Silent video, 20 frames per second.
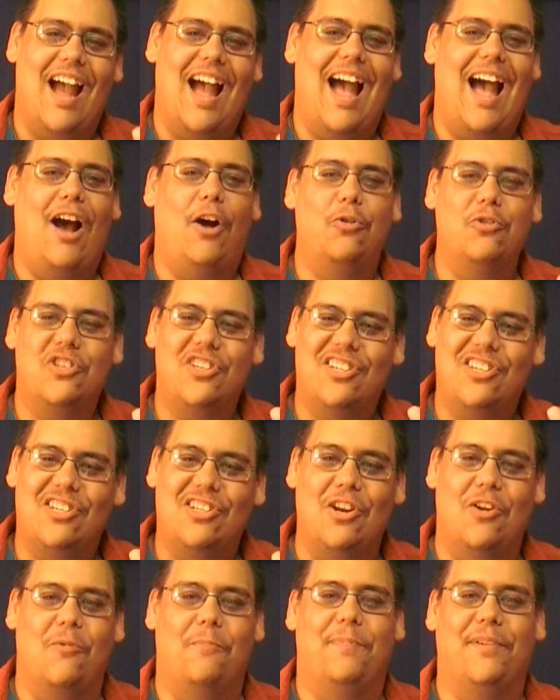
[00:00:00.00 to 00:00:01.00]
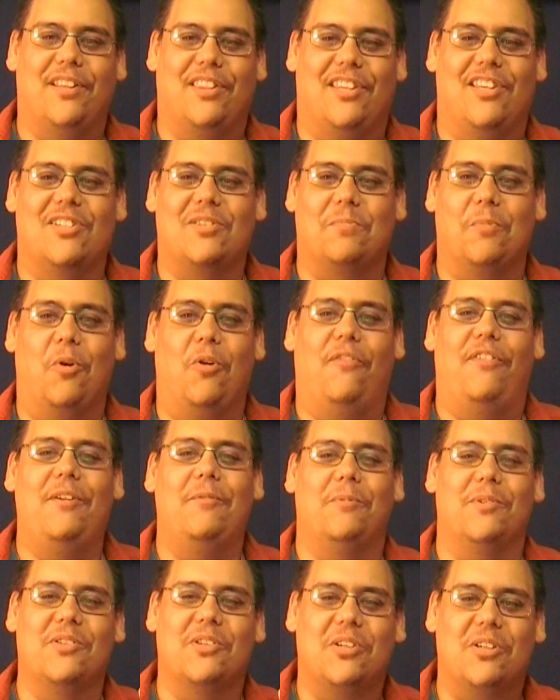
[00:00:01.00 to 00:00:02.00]
how stupid this movie
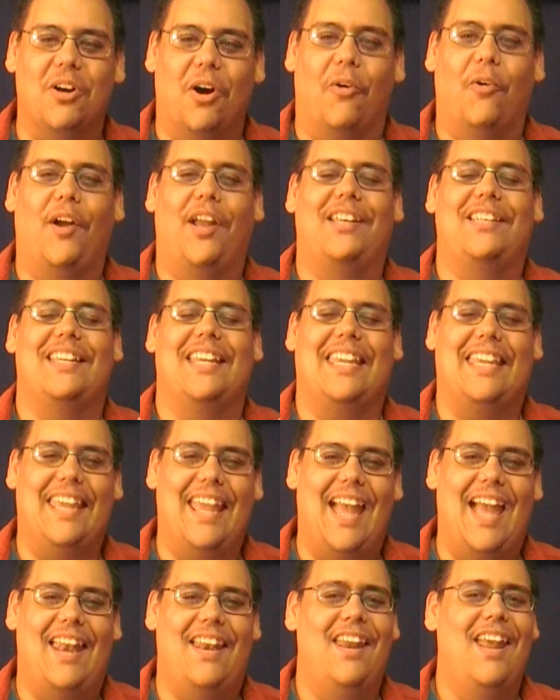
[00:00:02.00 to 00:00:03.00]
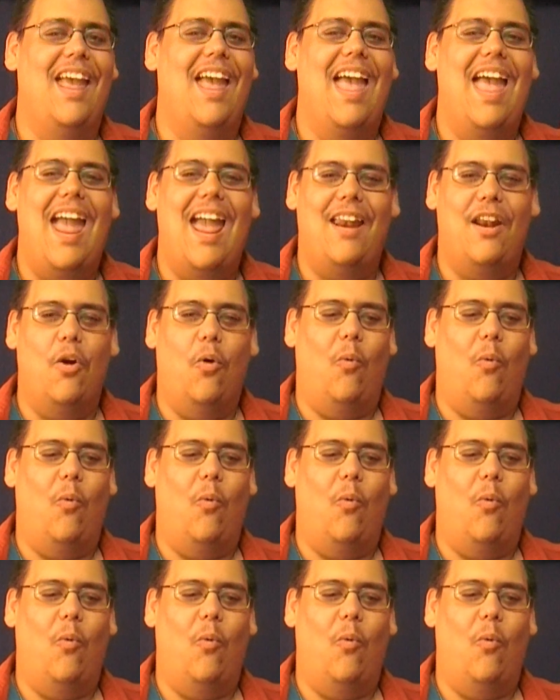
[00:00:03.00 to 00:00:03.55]
was going to get, and it